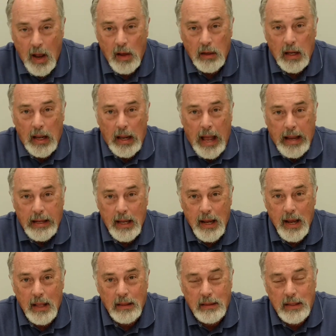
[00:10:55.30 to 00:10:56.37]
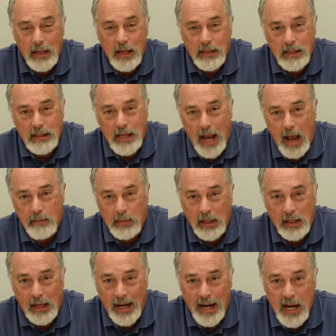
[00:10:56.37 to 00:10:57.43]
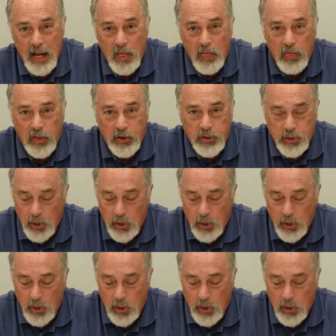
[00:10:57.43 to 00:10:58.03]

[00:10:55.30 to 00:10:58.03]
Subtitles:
Now, again, this is happening in the